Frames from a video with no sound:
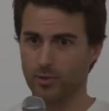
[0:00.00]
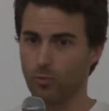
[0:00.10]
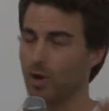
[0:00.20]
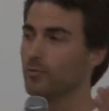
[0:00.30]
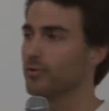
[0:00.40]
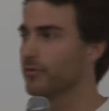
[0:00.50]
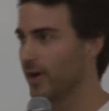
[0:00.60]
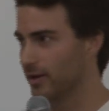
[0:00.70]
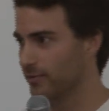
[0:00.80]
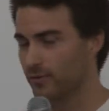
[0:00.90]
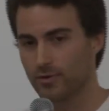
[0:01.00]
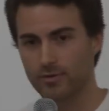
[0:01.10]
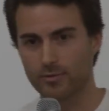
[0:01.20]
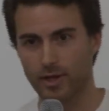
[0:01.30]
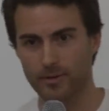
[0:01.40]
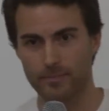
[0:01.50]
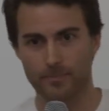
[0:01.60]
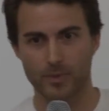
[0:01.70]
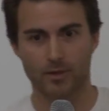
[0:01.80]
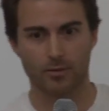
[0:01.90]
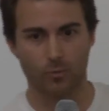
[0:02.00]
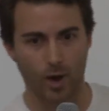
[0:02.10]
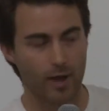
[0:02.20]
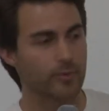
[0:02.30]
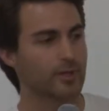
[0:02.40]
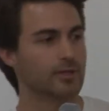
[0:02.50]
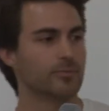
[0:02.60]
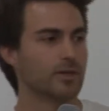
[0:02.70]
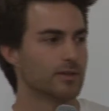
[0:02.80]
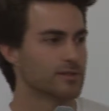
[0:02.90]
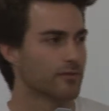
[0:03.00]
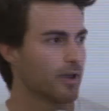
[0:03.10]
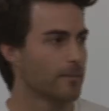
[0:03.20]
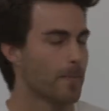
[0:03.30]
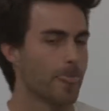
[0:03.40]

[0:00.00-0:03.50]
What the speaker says: what we're fighting for, right? Why we need to be in this fight.